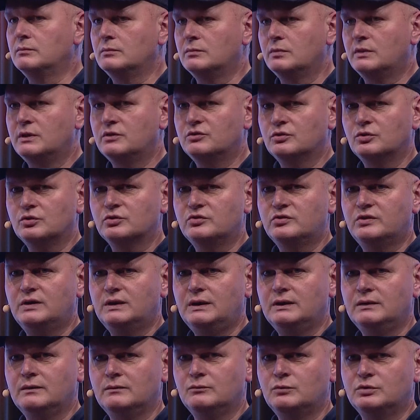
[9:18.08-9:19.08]
There's a good
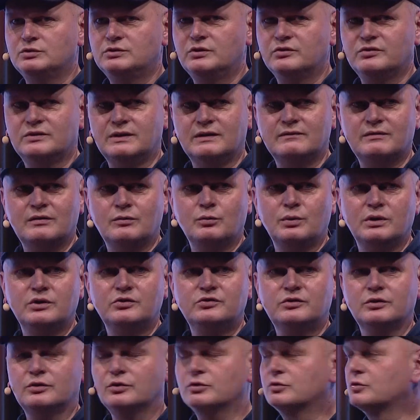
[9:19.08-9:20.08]
saying, which is never waste
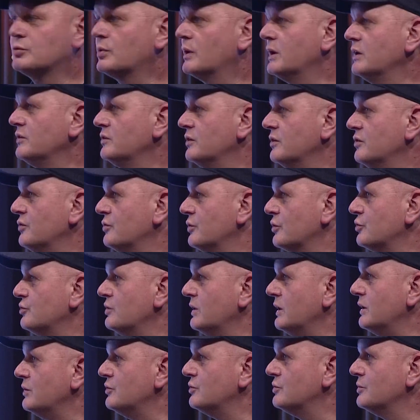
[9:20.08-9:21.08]
a good crisis for
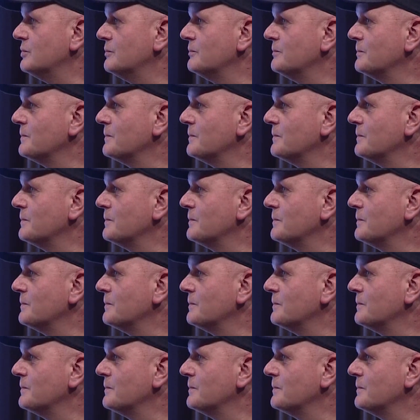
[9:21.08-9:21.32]
change.